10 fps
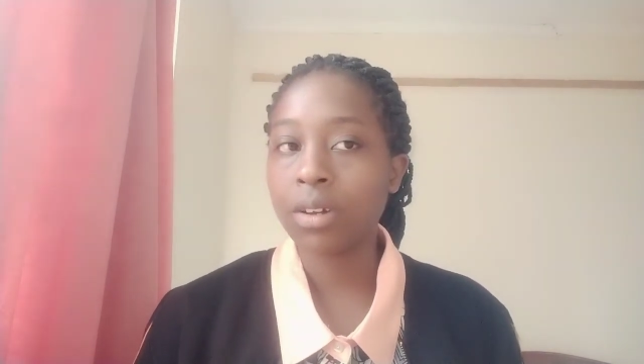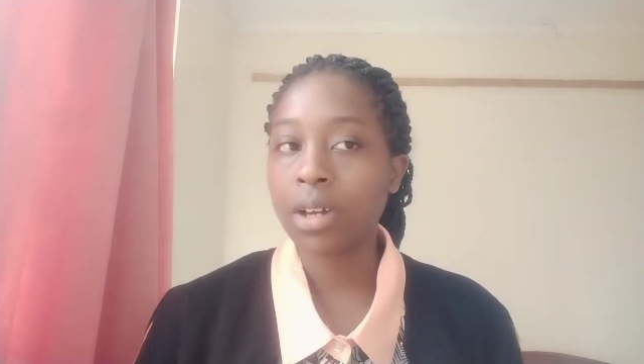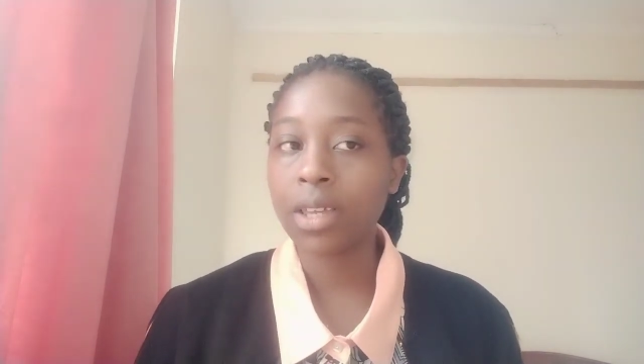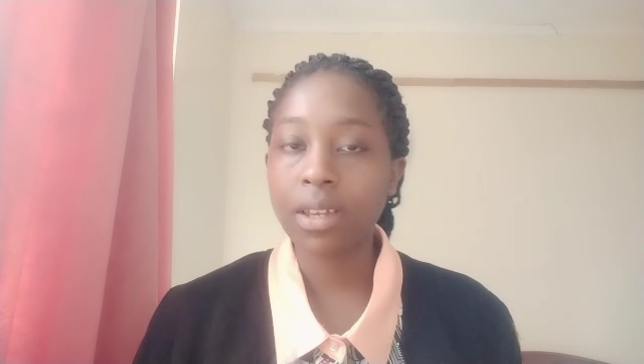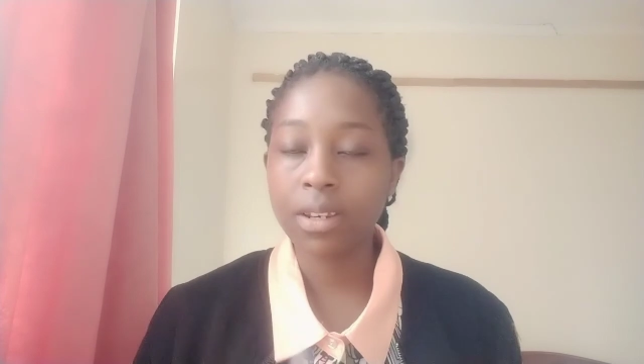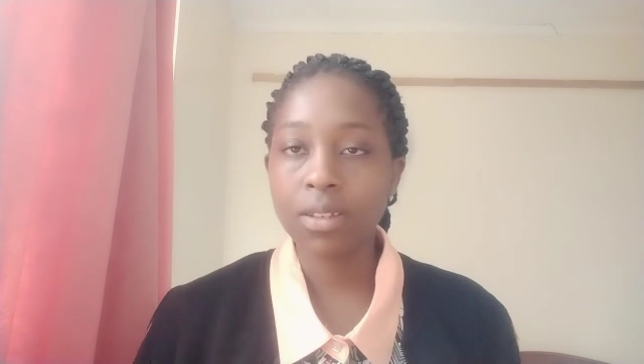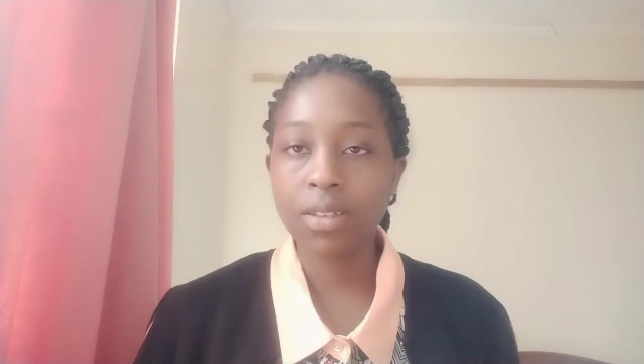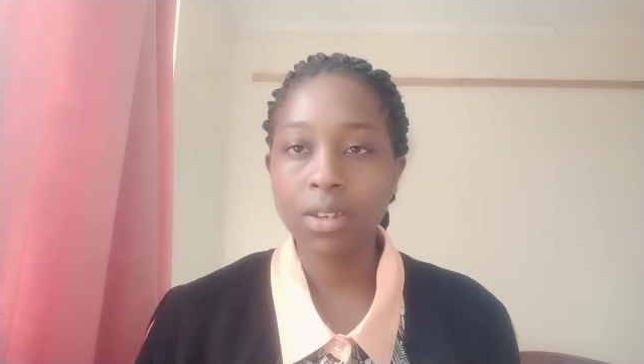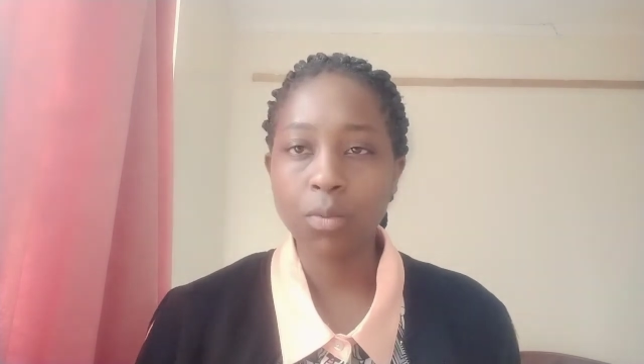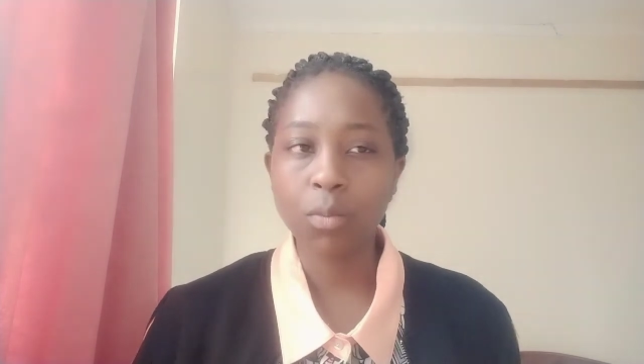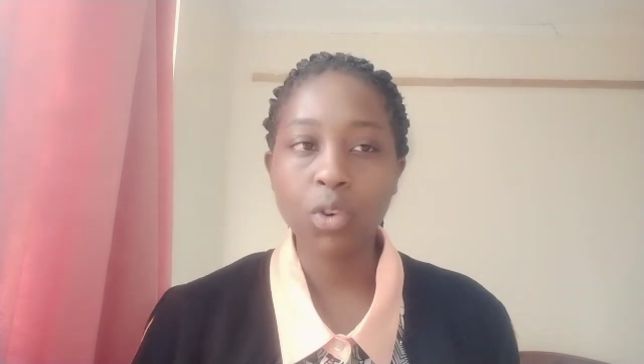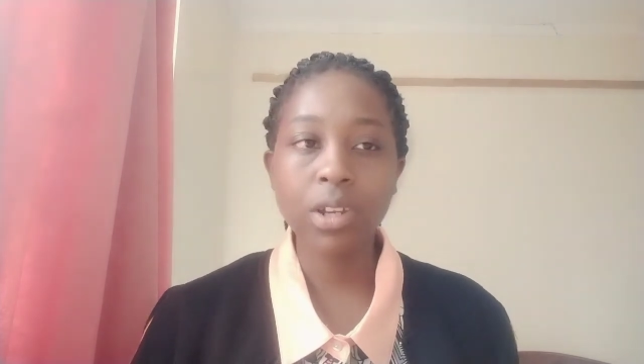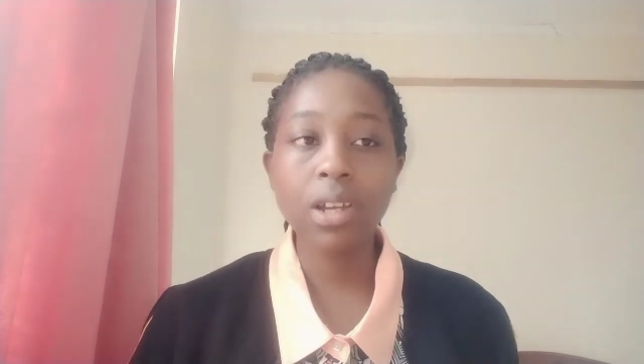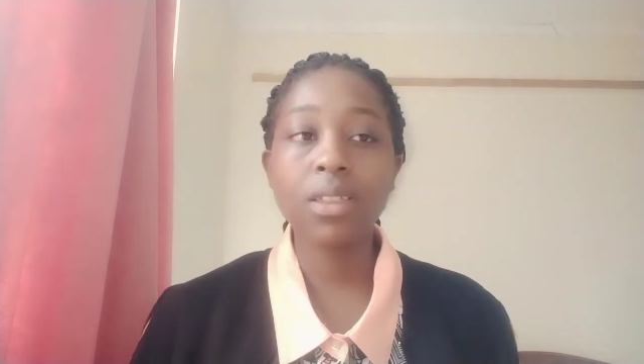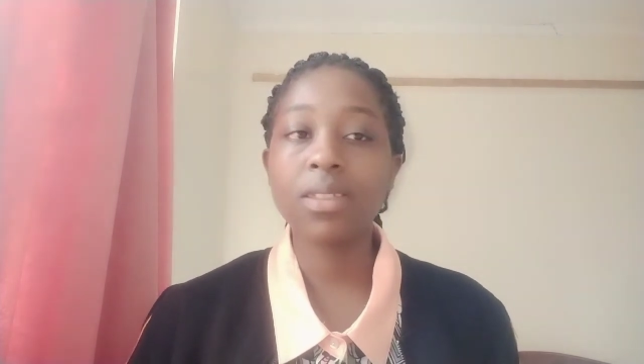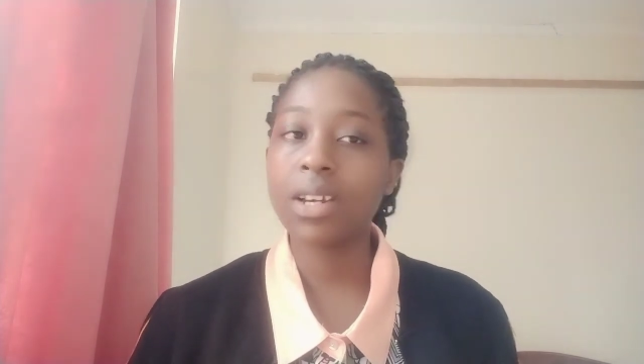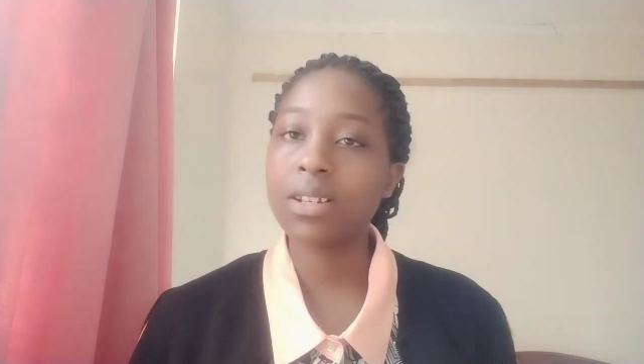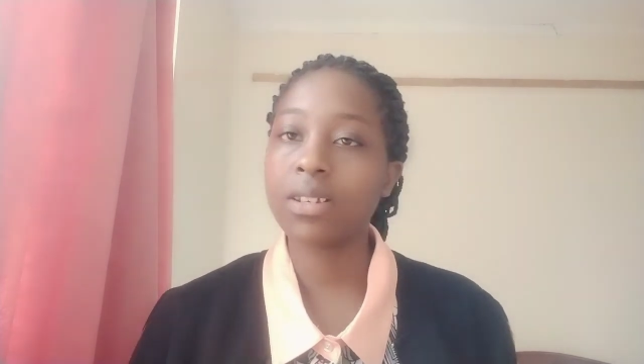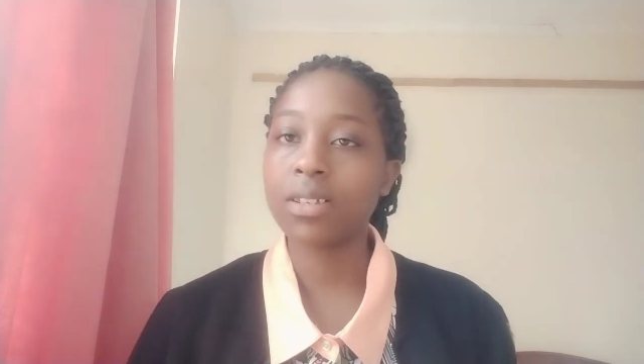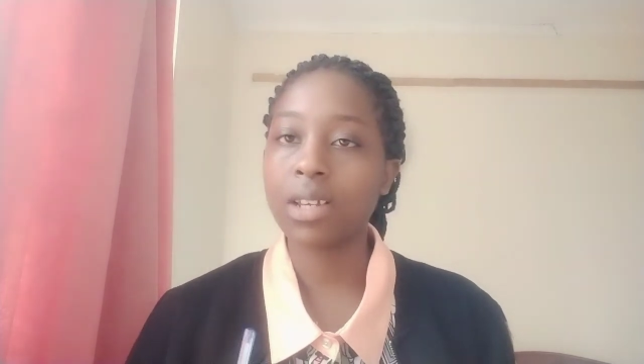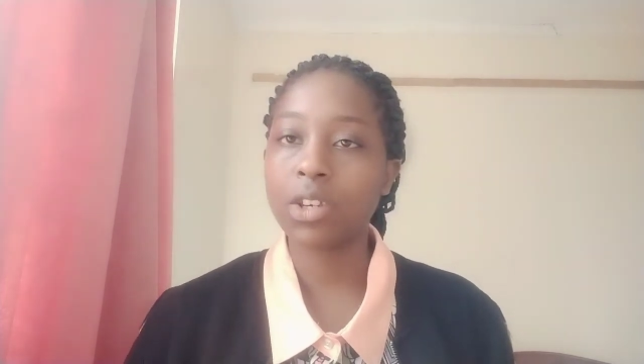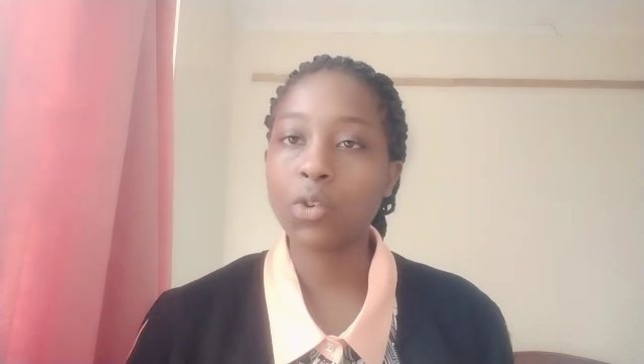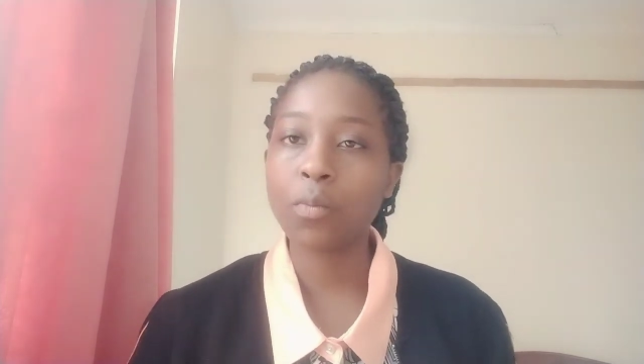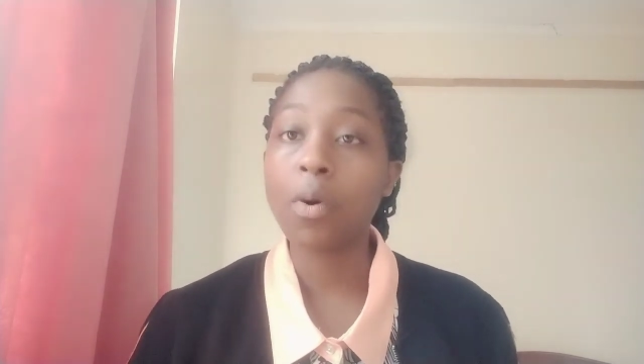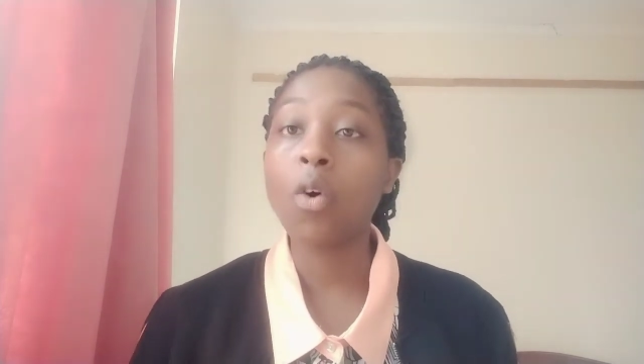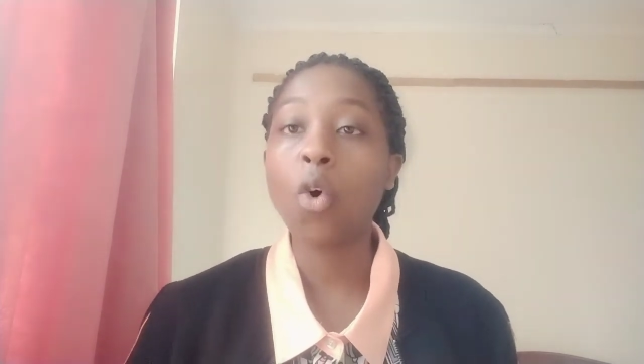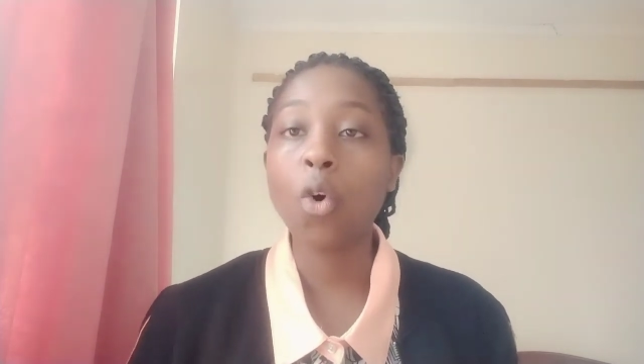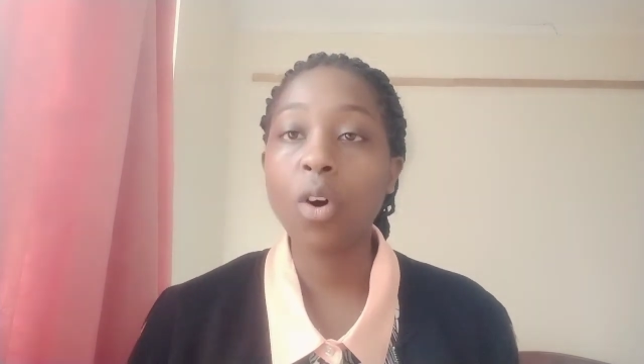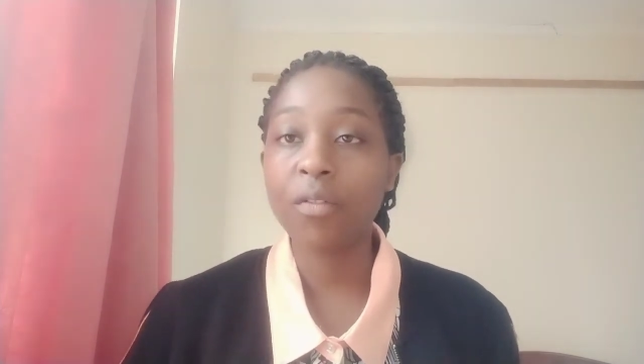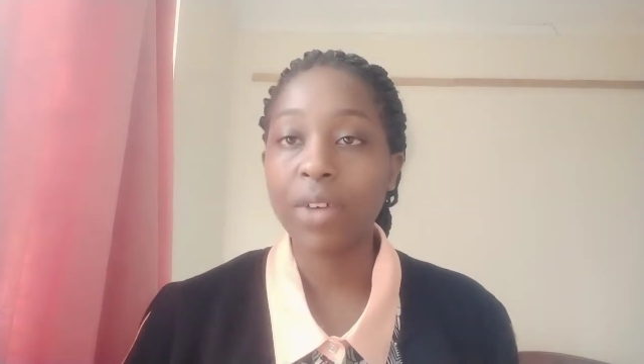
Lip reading: against pneumonia. That is a pneumococcal